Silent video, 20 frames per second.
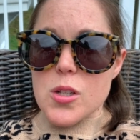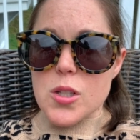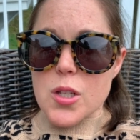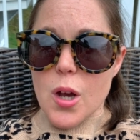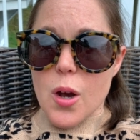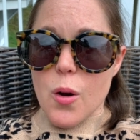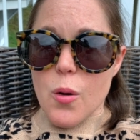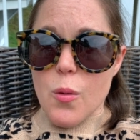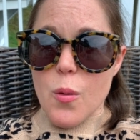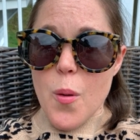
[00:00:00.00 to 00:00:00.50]

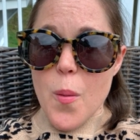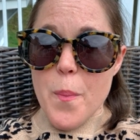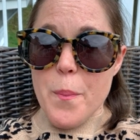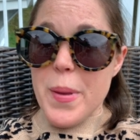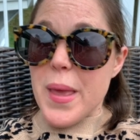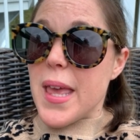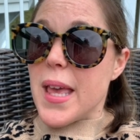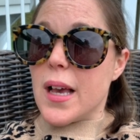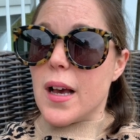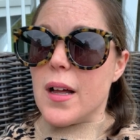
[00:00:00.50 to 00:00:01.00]
So
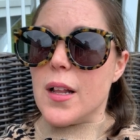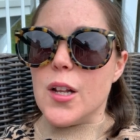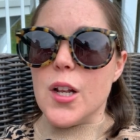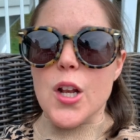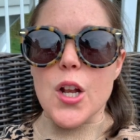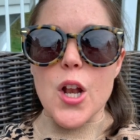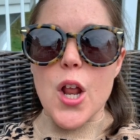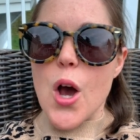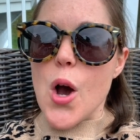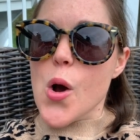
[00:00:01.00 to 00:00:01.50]
being
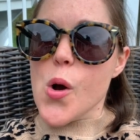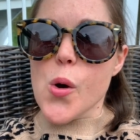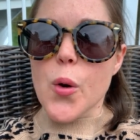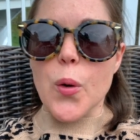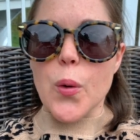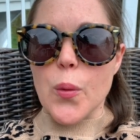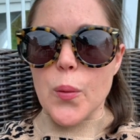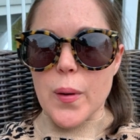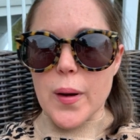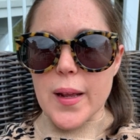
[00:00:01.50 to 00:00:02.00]

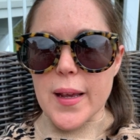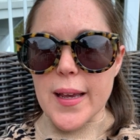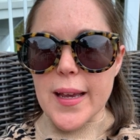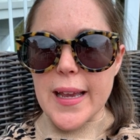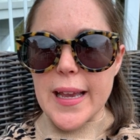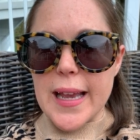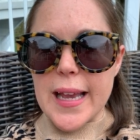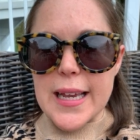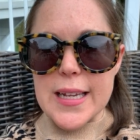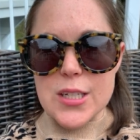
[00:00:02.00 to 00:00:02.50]
alone